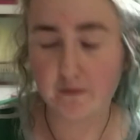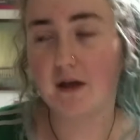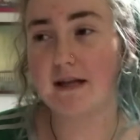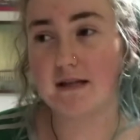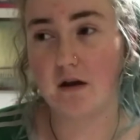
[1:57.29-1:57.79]

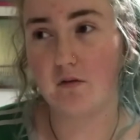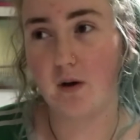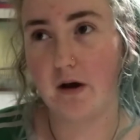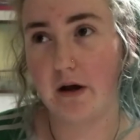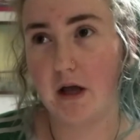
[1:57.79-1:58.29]
Instead of
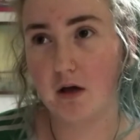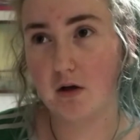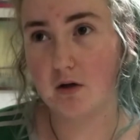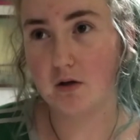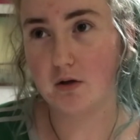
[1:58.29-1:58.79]
wearing
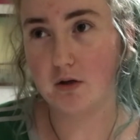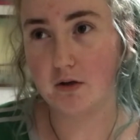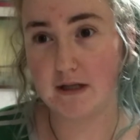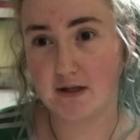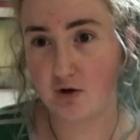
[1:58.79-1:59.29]

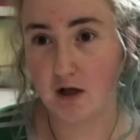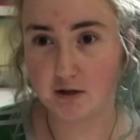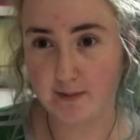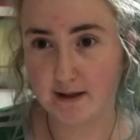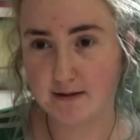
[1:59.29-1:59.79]
hoodies and tracksuit
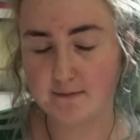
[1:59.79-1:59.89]
pants,